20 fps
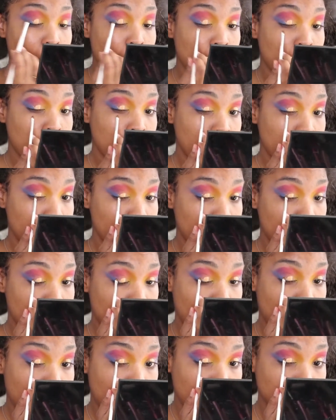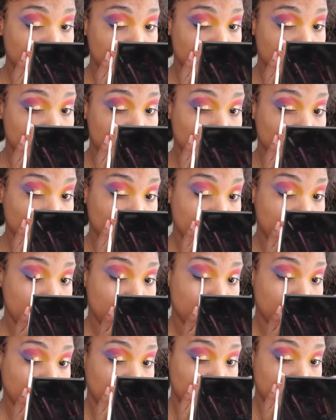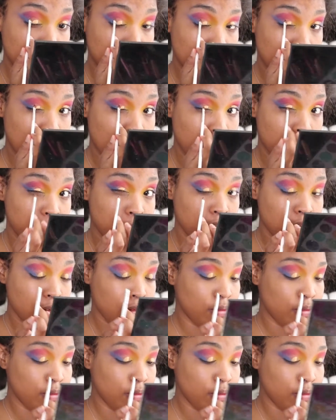But I just recently stopped